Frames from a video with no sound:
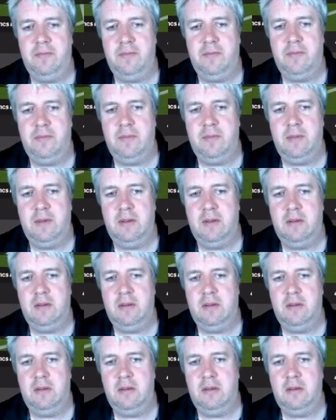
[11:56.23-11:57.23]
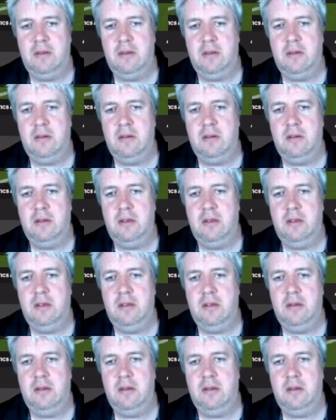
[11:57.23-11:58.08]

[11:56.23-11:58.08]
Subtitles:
Nobody speaks.